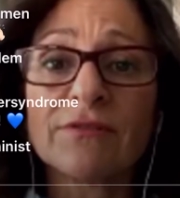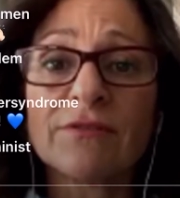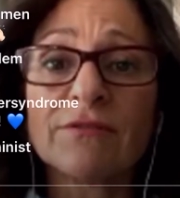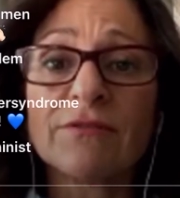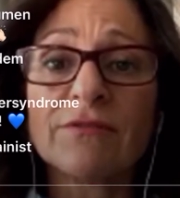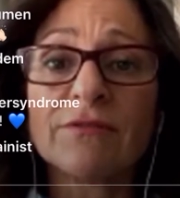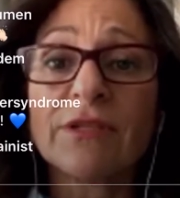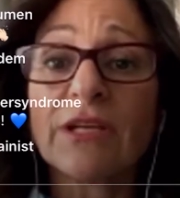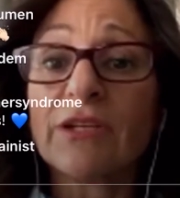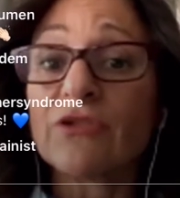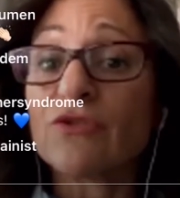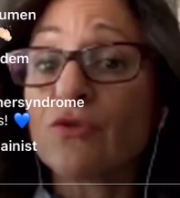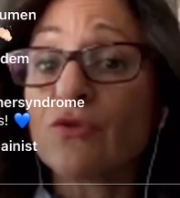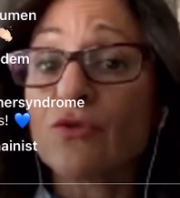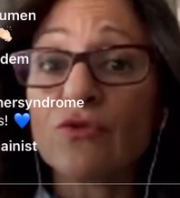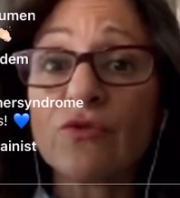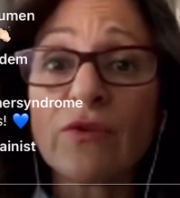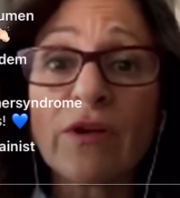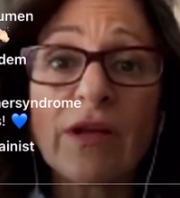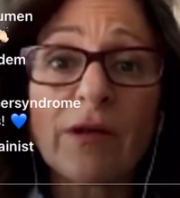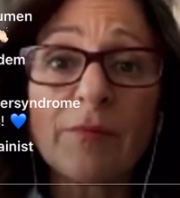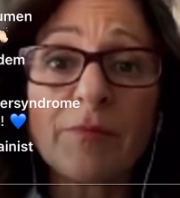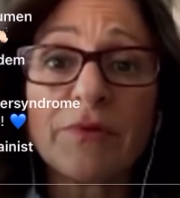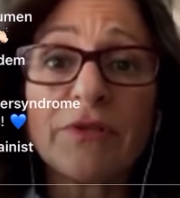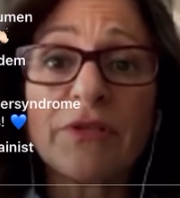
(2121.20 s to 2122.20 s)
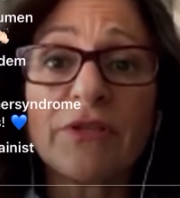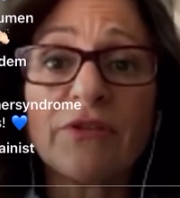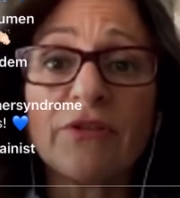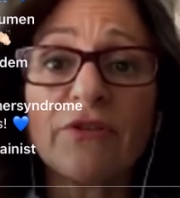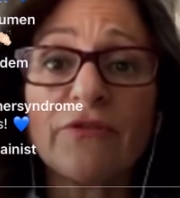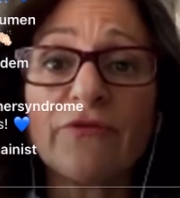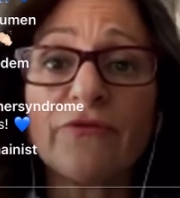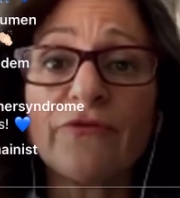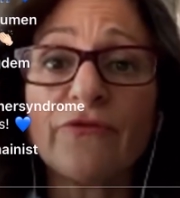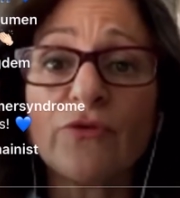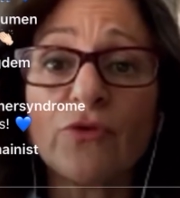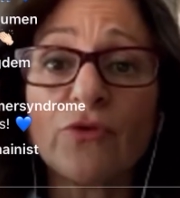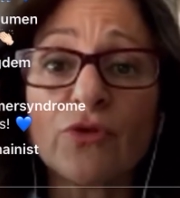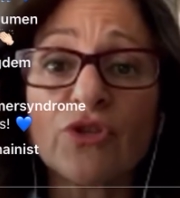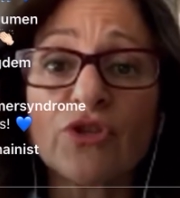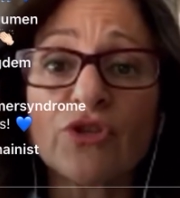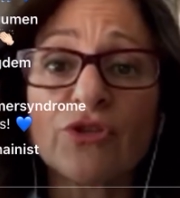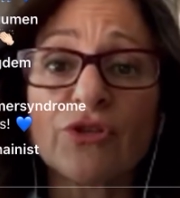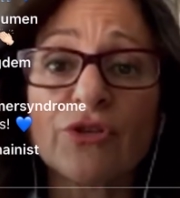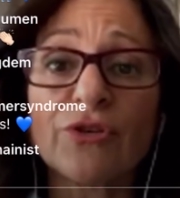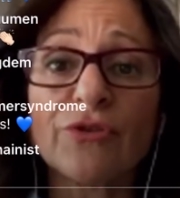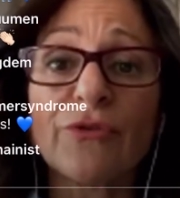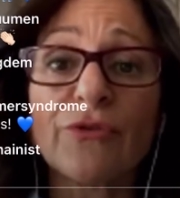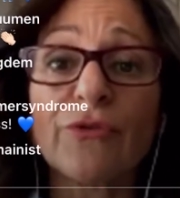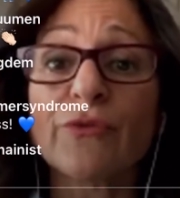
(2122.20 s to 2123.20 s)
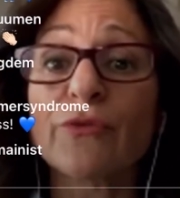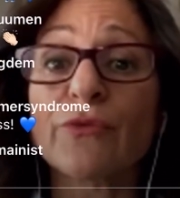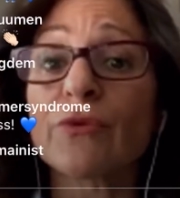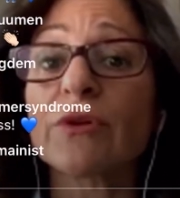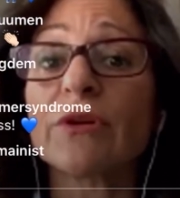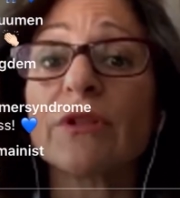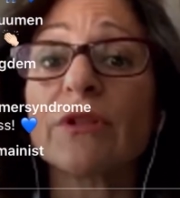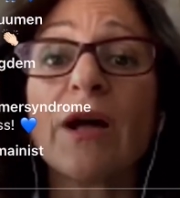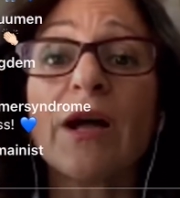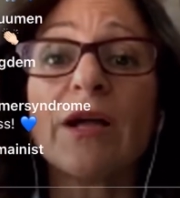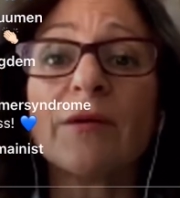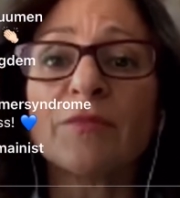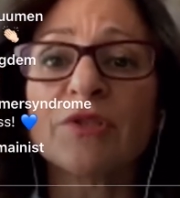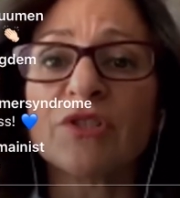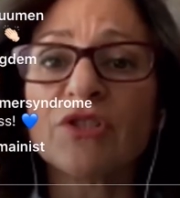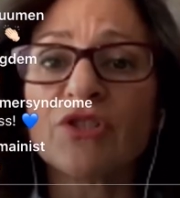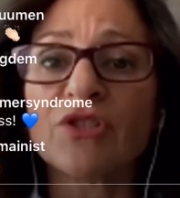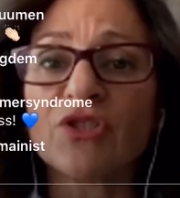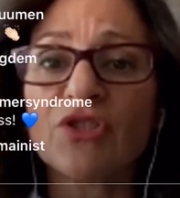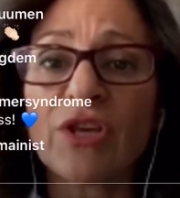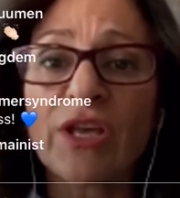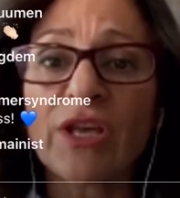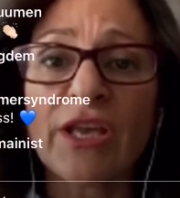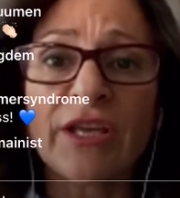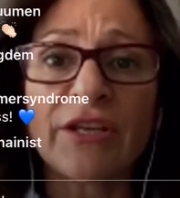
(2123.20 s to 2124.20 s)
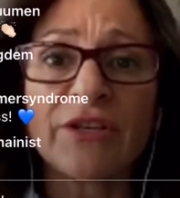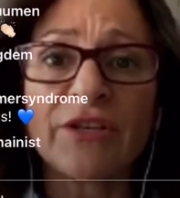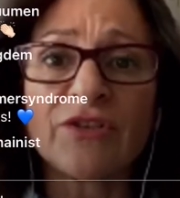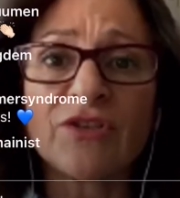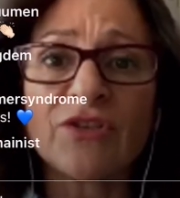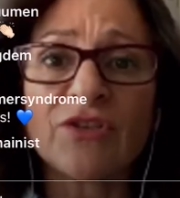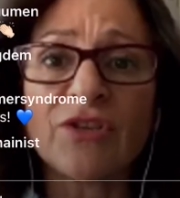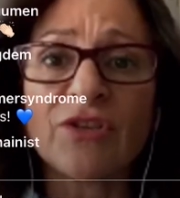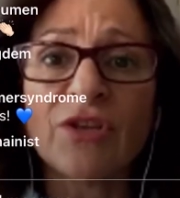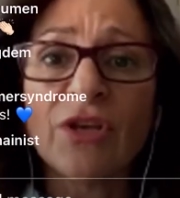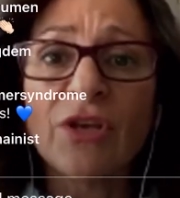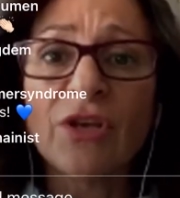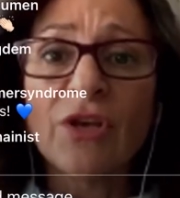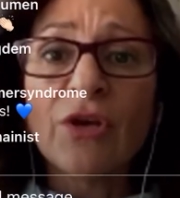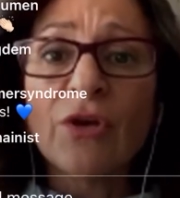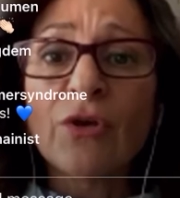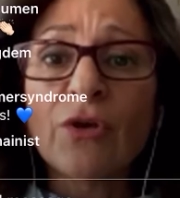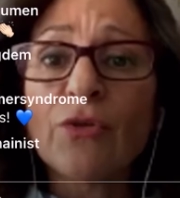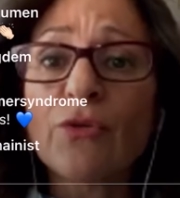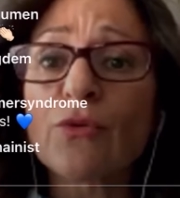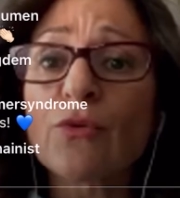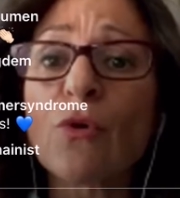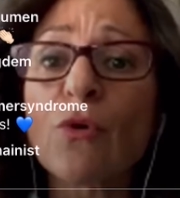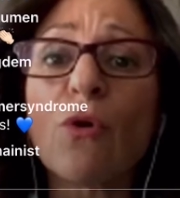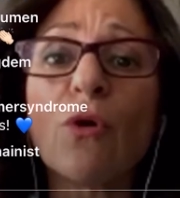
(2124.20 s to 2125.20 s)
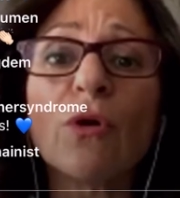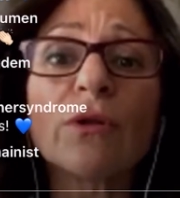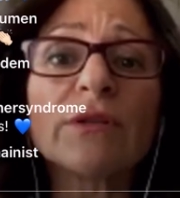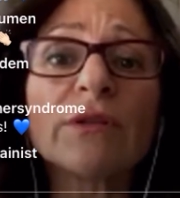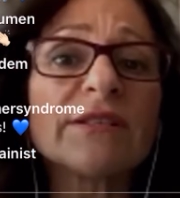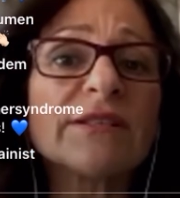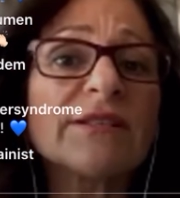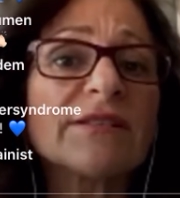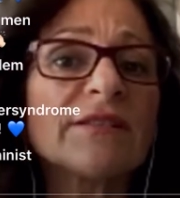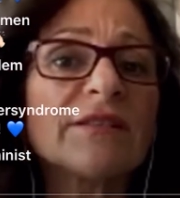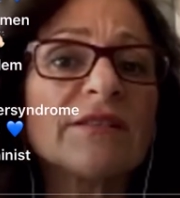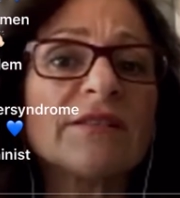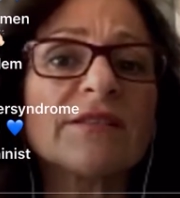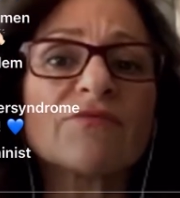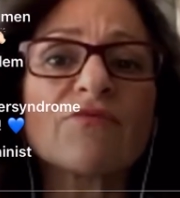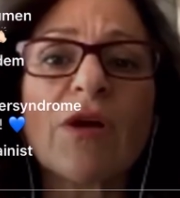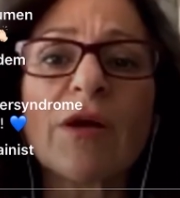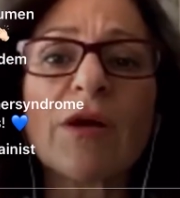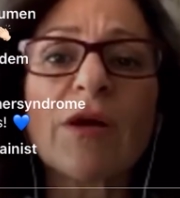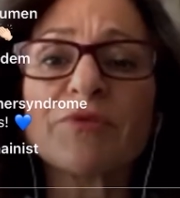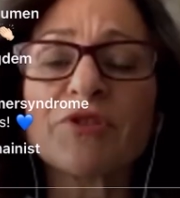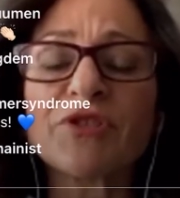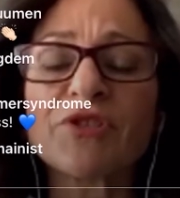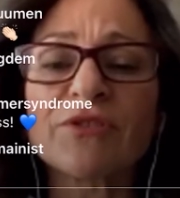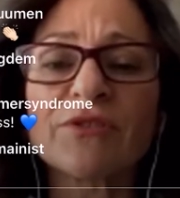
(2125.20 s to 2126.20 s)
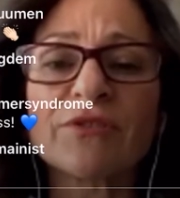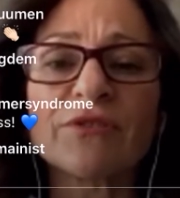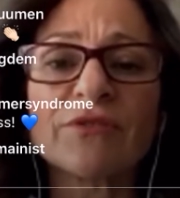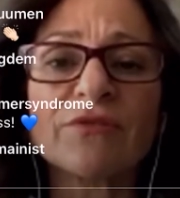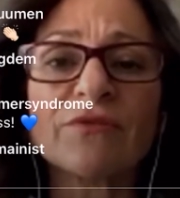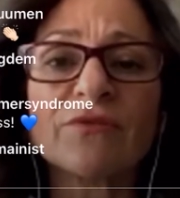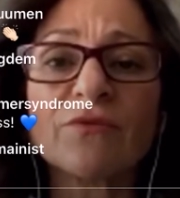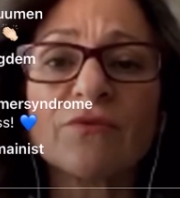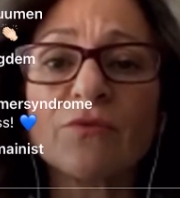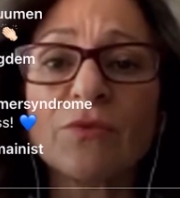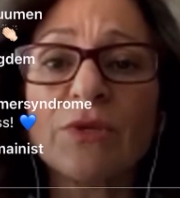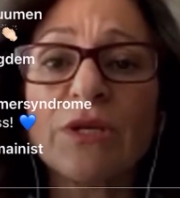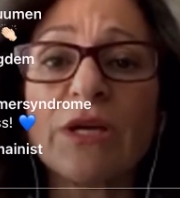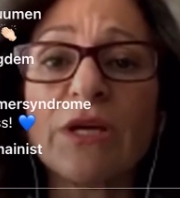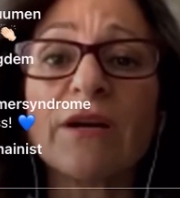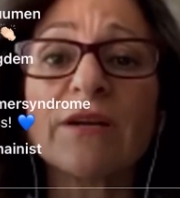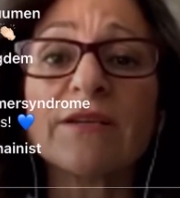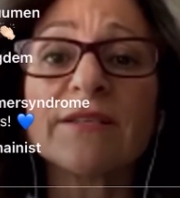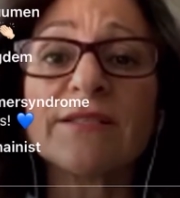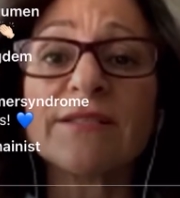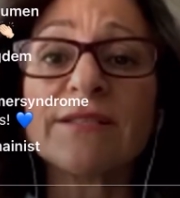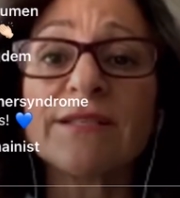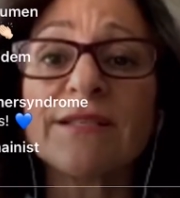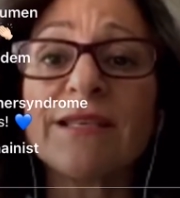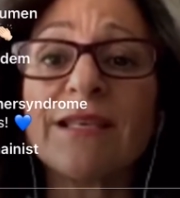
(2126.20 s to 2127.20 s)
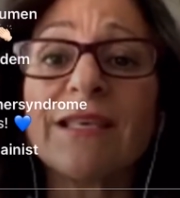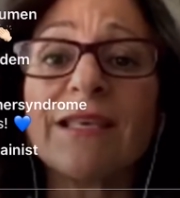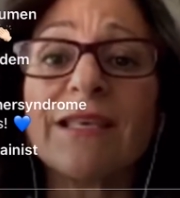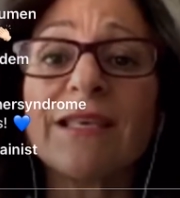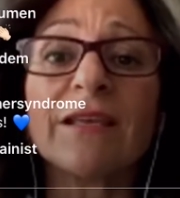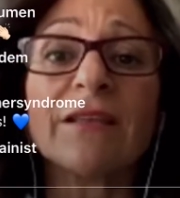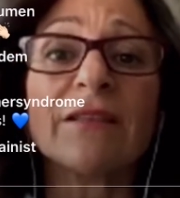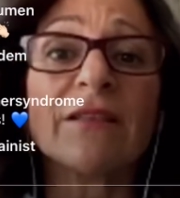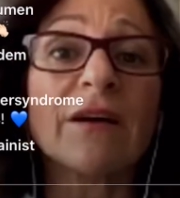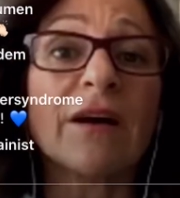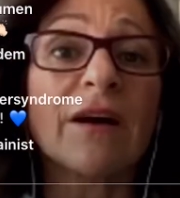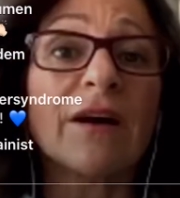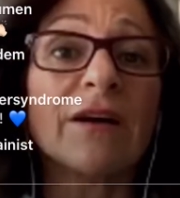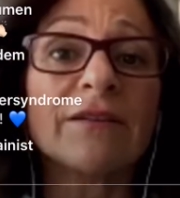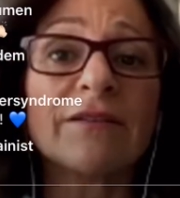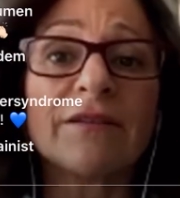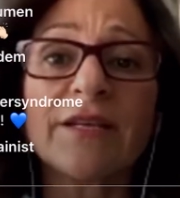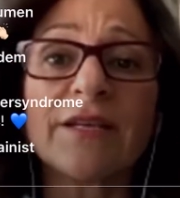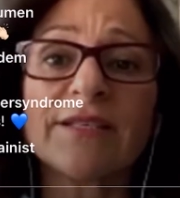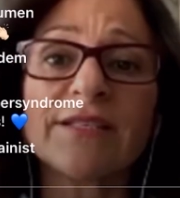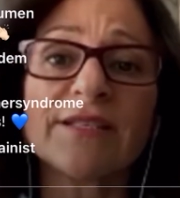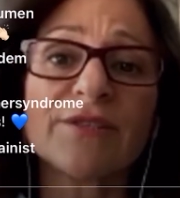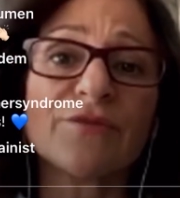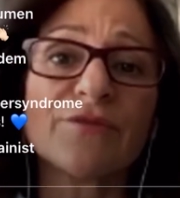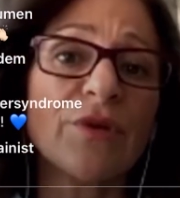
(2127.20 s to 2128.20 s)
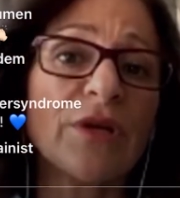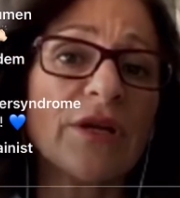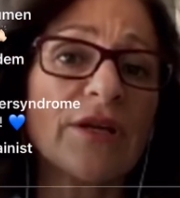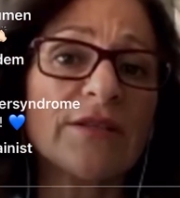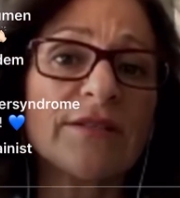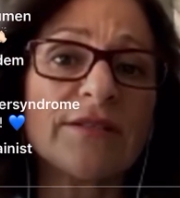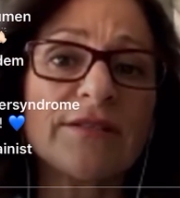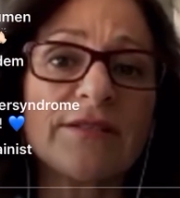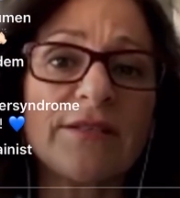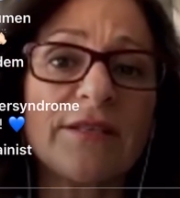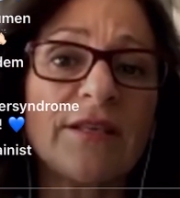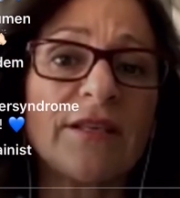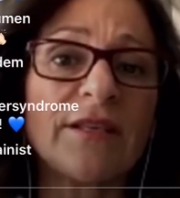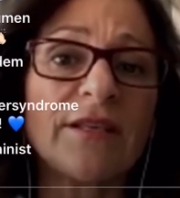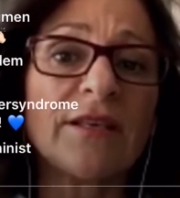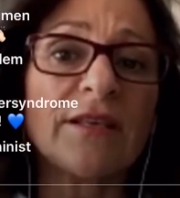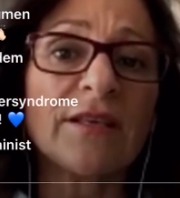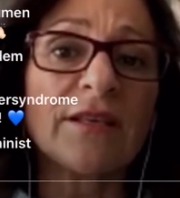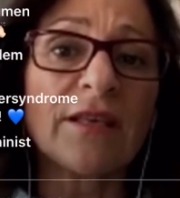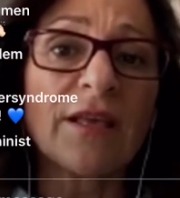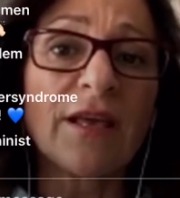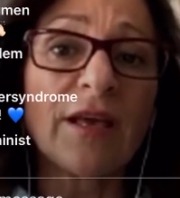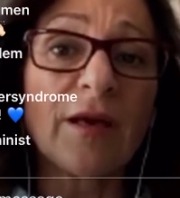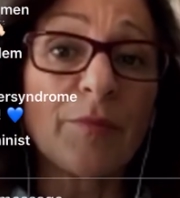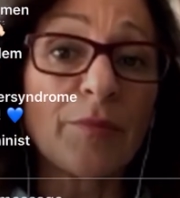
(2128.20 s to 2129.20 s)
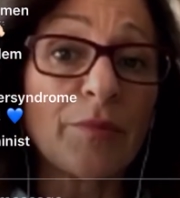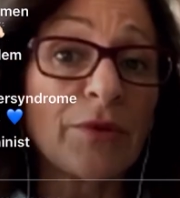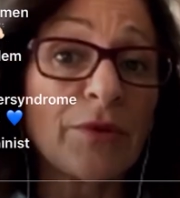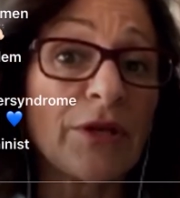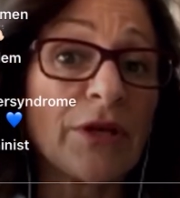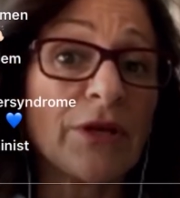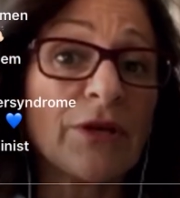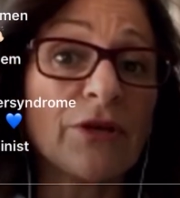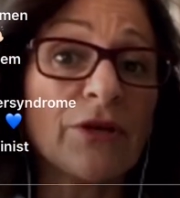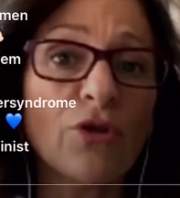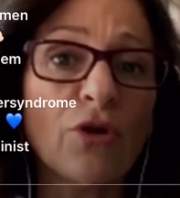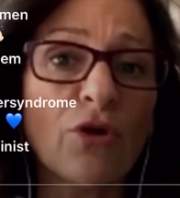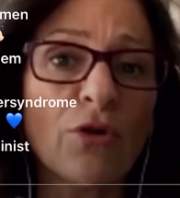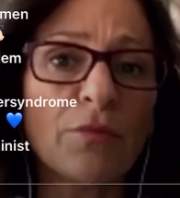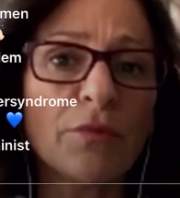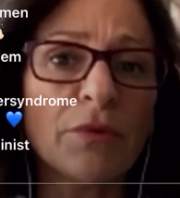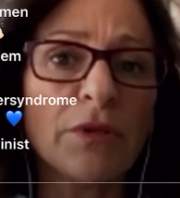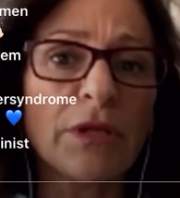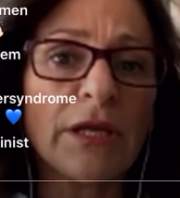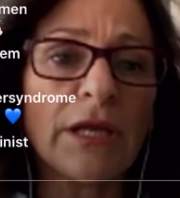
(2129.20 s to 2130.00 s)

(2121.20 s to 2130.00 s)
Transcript: that could happen in the future through climate change, through all this disruption we are seeing, the unrest we are seeing happening globally.